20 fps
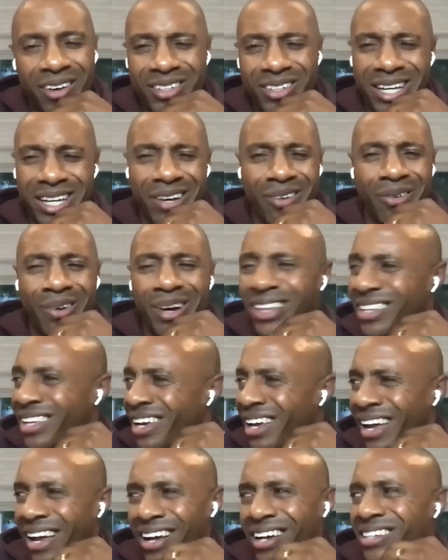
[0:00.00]
I'm like, what
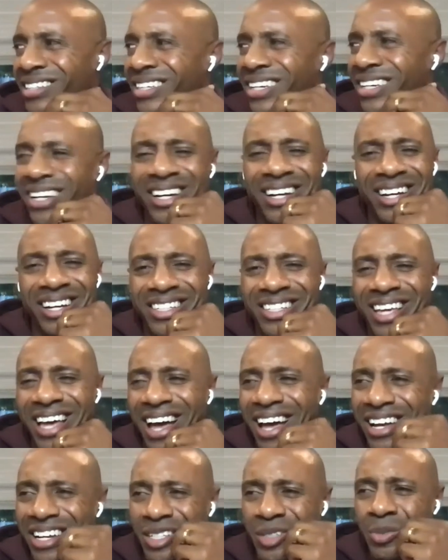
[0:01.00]
the heck is this
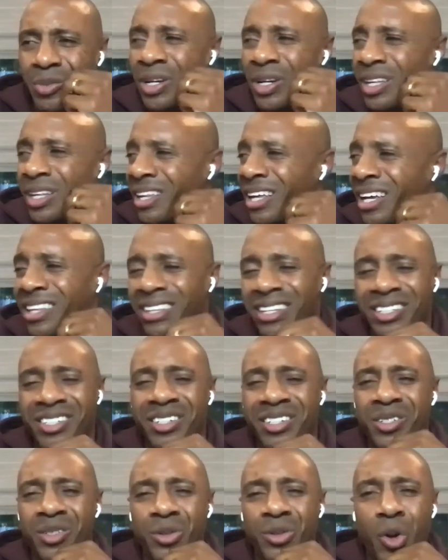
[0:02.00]
guy is
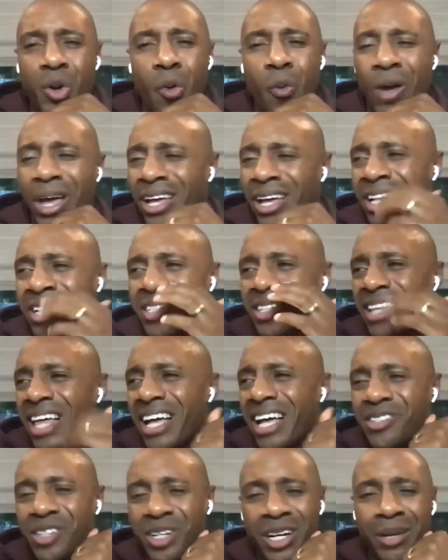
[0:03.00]
relentless. There's no way his
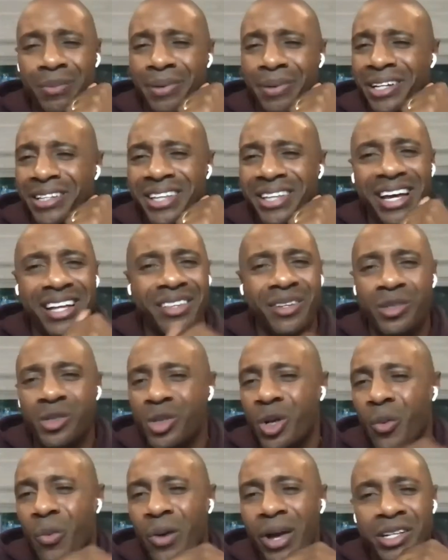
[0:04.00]
legs are going to be dead.
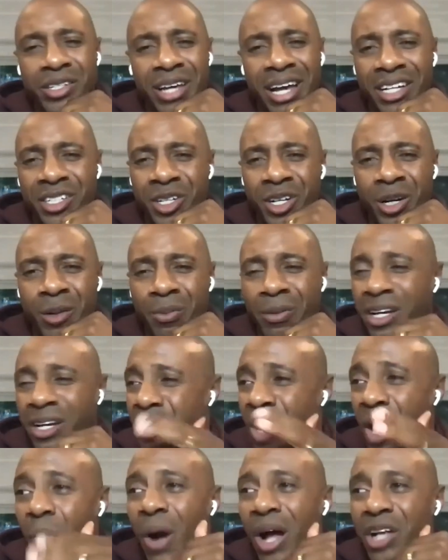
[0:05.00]
There's no way he's actually going to
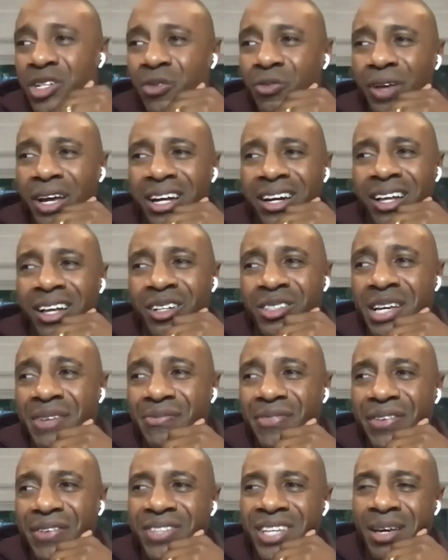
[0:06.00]
play. So I watch him for like another
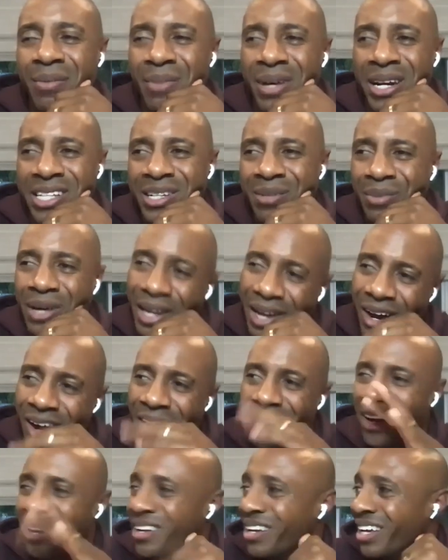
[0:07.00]
10, 15 minutes. I'm like,
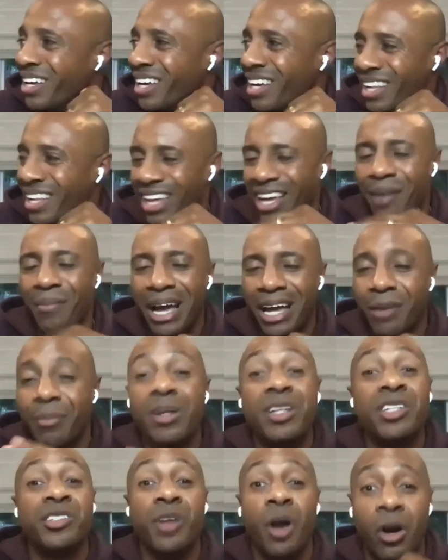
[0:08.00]
all right, like I'm not
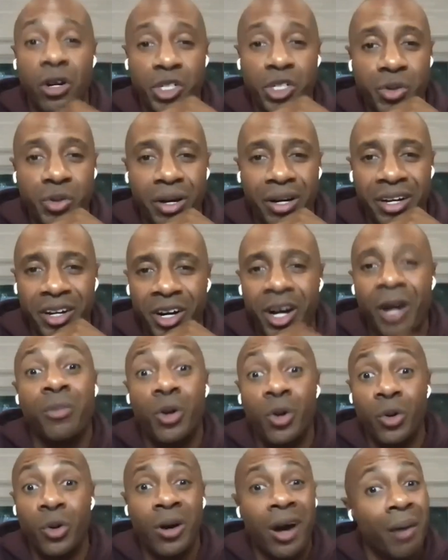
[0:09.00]
going to be starstruck here.
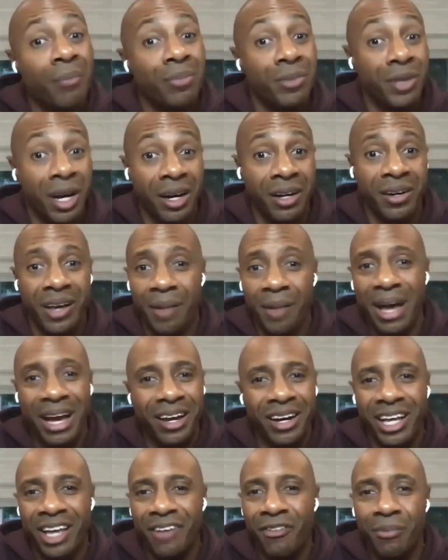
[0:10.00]
I'm cool. I'm done. I'm
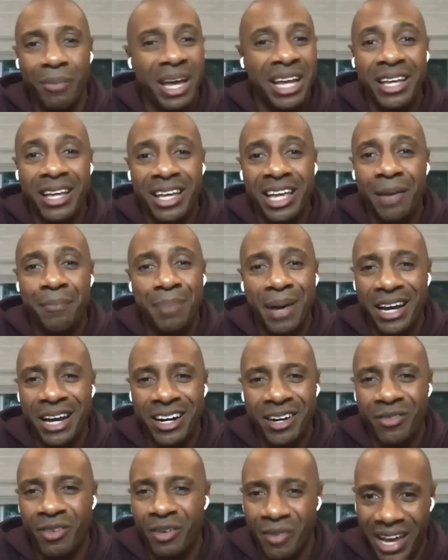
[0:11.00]
not going to give him any
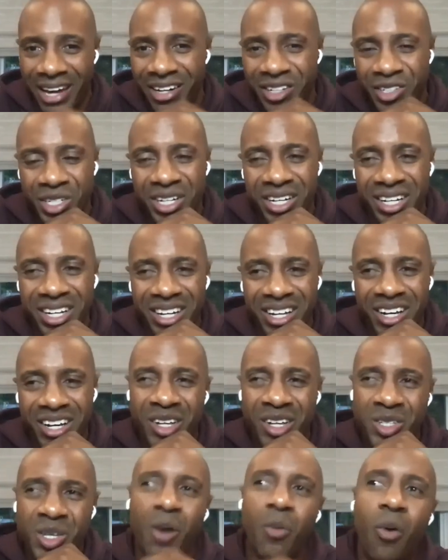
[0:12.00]
competitive advantage.
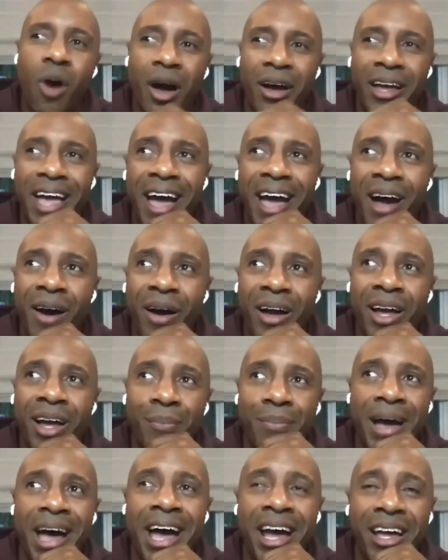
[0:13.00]
So I walk out,
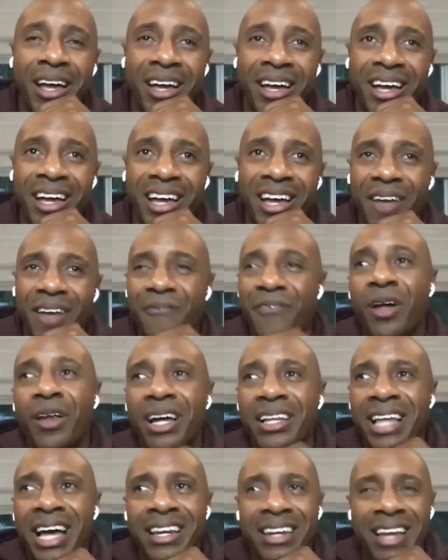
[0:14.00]
come back. It
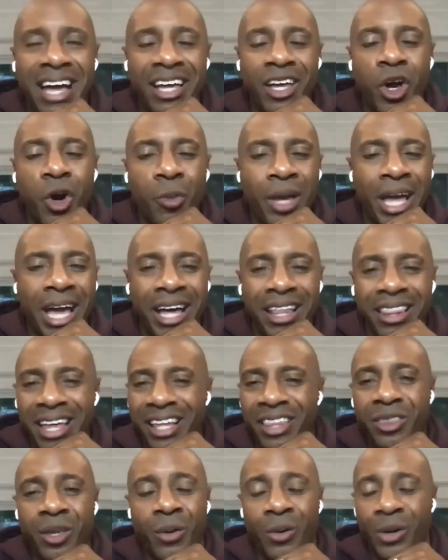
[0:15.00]
felt like that night Kobe had
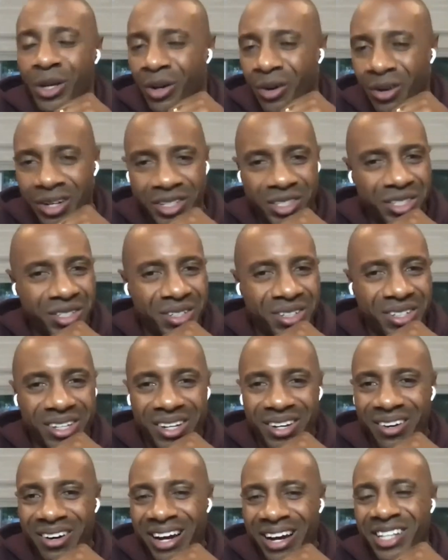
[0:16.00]
like 30 on us.
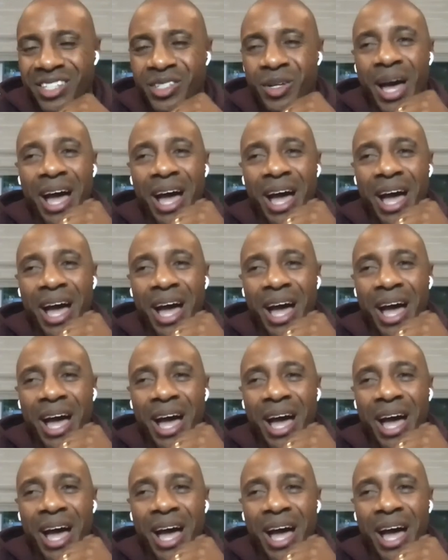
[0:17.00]
Right.